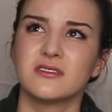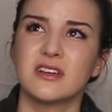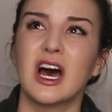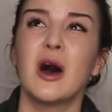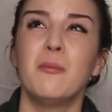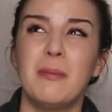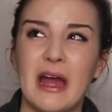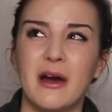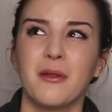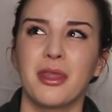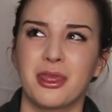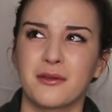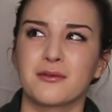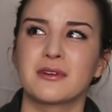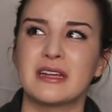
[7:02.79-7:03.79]

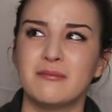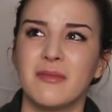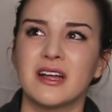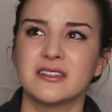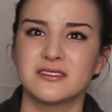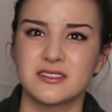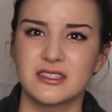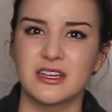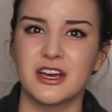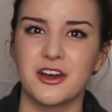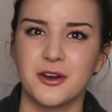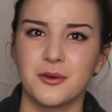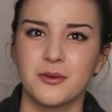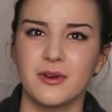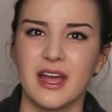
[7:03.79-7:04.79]
about 3 months
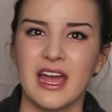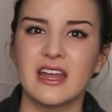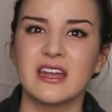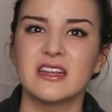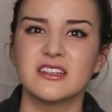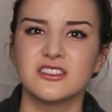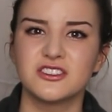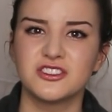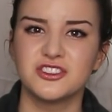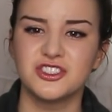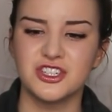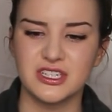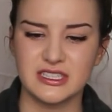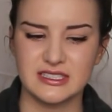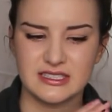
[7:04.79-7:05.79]
ago, and it's
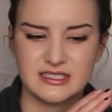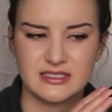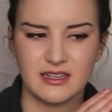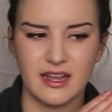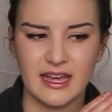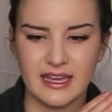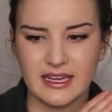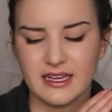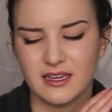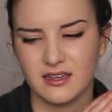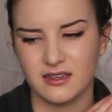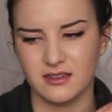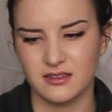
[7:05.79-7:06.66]
just like